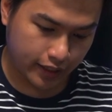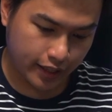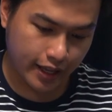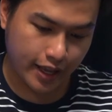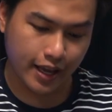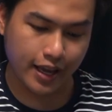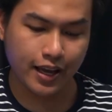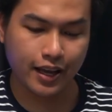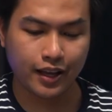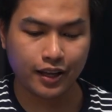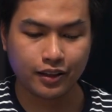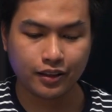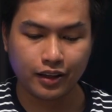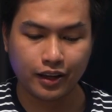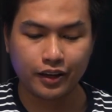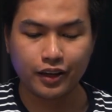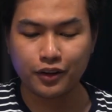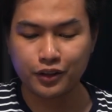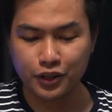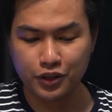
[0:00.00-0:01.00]
And
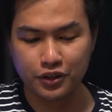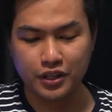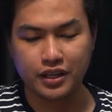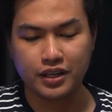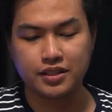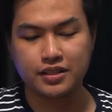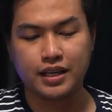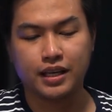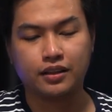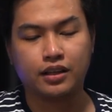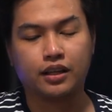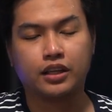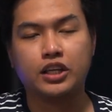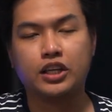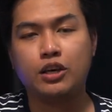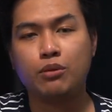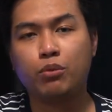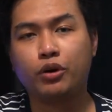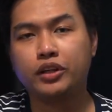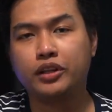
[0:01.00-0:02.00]
another thing is that the
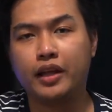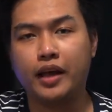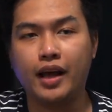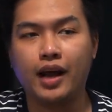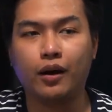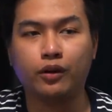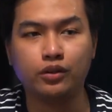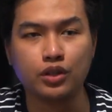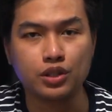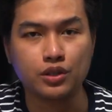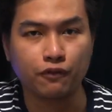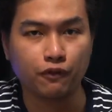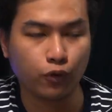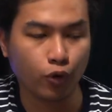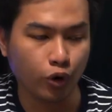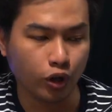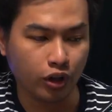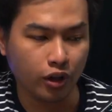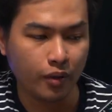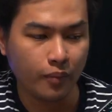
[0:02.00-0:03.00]
keyboard layout is
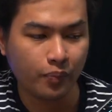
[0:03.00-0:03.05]
full.